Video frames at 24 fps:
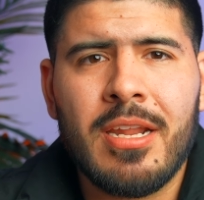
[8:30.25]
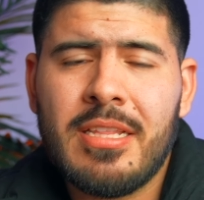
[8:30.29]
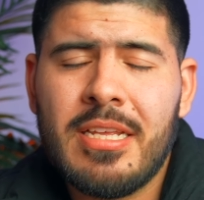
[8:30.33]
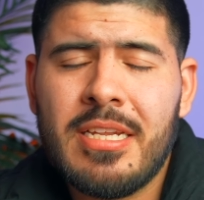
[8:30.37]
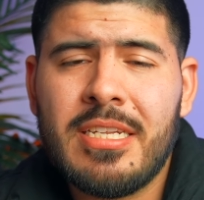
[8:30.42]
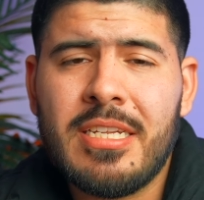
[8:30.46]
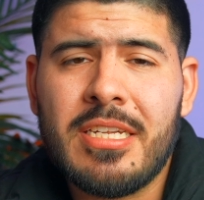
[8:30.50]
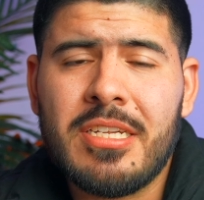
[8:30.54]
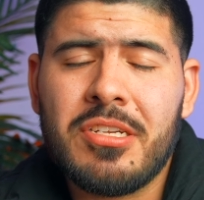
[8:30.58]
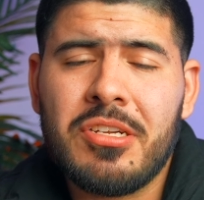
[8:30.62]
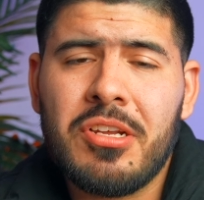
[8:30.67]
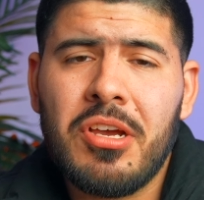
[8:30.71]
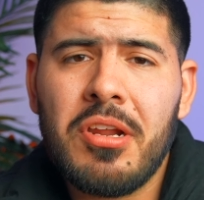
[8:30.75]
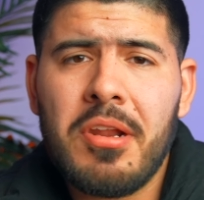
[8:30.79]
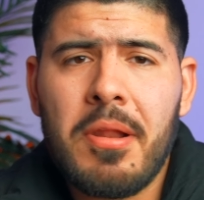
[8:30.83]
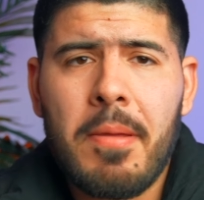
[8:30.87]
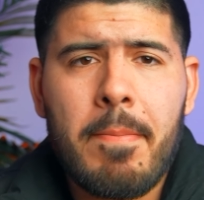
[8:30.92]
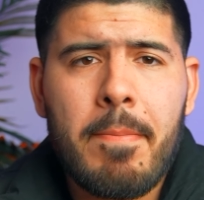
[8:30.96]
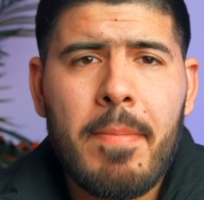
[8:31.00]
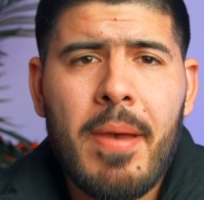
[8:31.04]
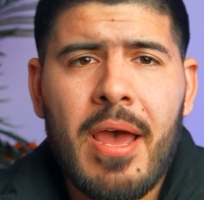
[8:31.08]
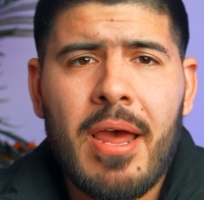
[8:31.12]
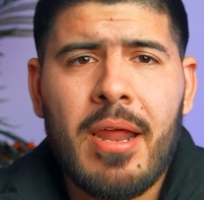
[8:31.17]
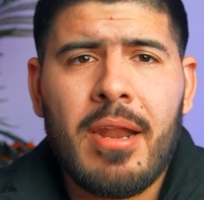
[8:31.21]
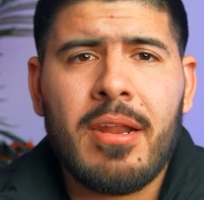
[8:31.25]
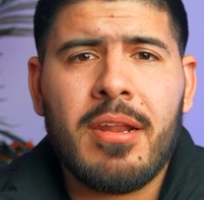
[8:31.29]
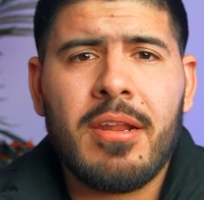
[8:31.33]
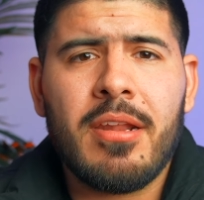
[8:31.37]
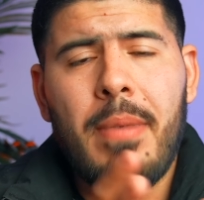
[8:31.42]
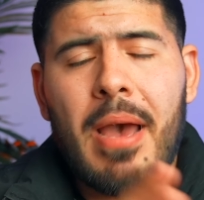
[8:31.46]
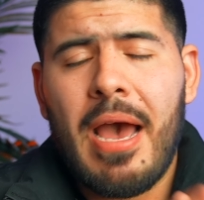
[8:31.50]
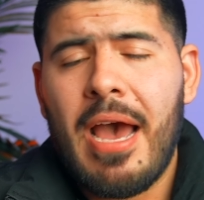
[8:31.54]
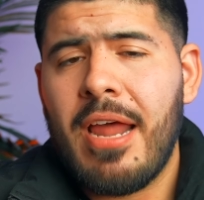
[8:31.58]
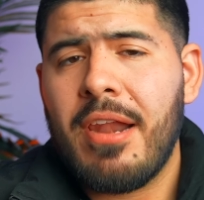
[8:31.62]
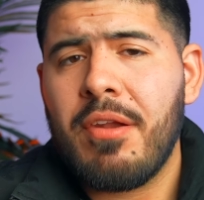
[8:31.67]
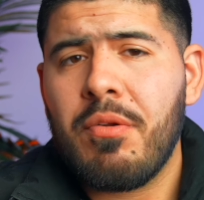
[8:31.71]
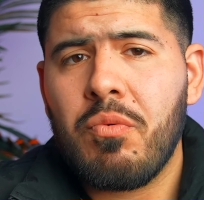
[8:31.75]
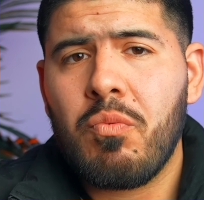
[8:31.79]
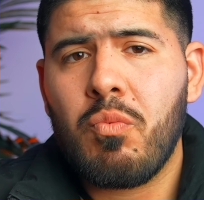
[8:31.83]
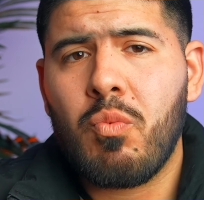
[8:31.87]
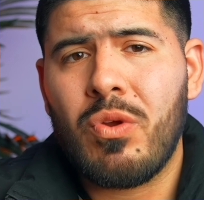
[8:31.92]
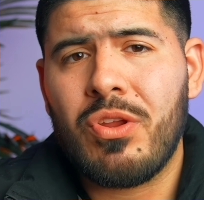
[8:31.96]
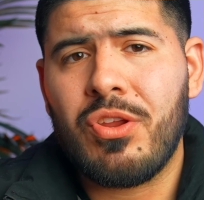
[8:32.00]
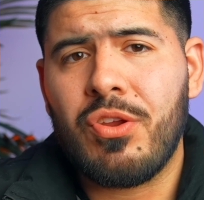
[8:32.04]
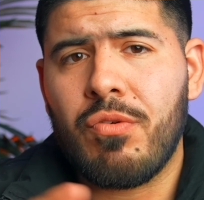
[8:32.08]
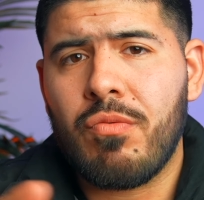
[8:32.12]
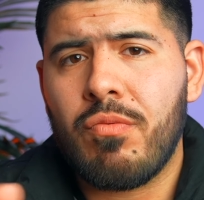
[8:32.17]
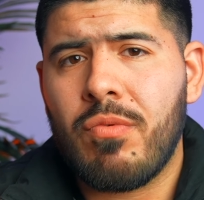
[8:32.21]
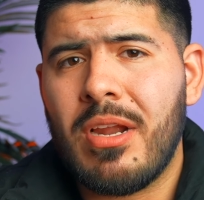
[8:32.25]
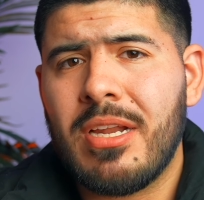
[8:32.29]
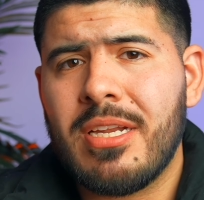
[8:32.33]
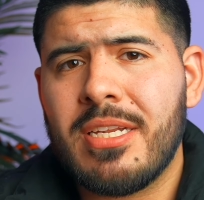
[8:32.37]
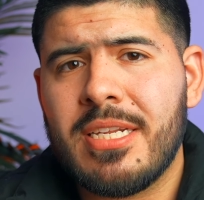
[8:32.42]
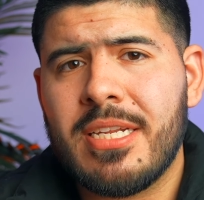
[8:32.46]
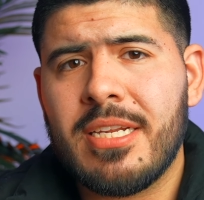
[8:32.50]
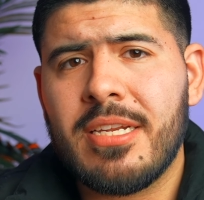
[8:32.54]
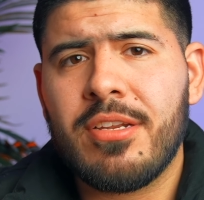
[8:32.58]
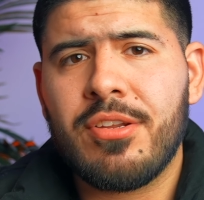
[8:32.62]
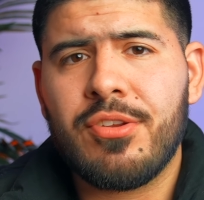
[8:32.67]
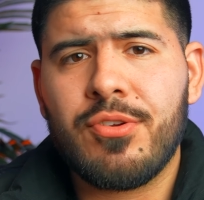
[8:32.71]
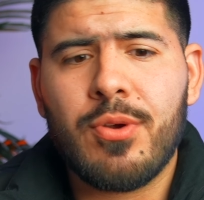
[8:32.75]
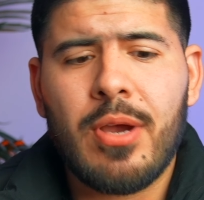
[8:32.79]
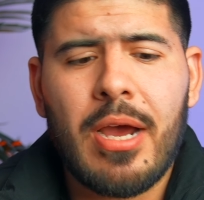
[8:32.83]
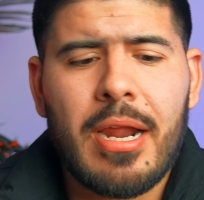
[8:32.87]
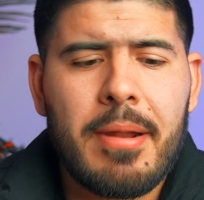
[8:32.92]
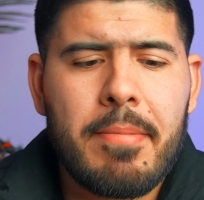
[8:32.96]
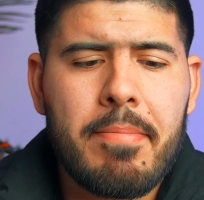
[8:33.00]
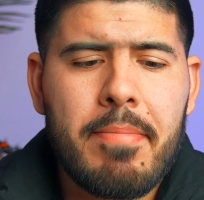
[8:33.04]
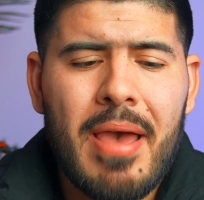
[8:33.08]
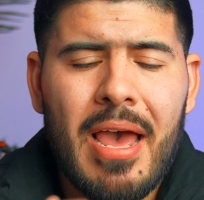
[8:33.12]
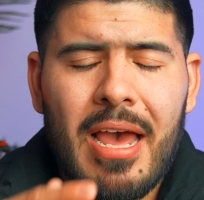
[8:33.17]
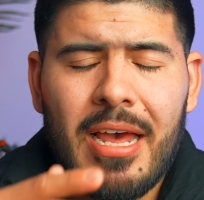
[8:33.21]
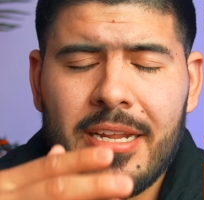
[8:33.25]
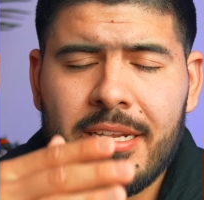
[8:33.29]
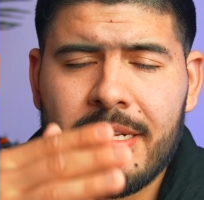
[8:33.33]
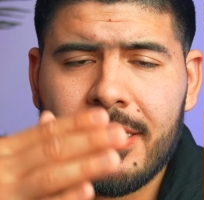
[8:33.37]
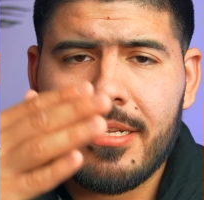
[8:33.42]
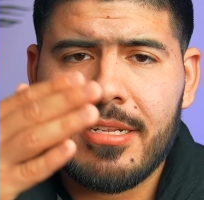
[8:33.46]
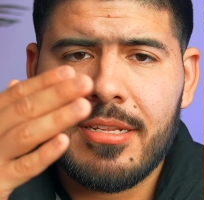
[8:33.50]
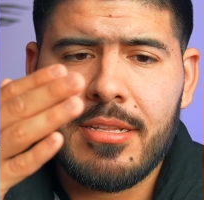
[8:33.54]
This is good and bad. Bad, when you're renting, you gotta pass